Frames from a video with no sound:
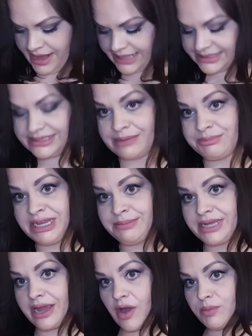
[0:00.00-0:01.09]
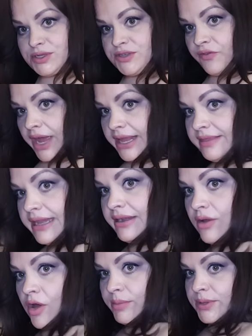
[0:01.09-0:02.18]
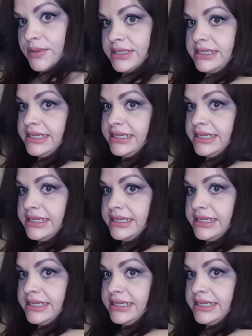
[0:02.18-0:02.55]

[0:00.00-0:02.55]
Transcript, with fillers: And sometimes I almost find that it almost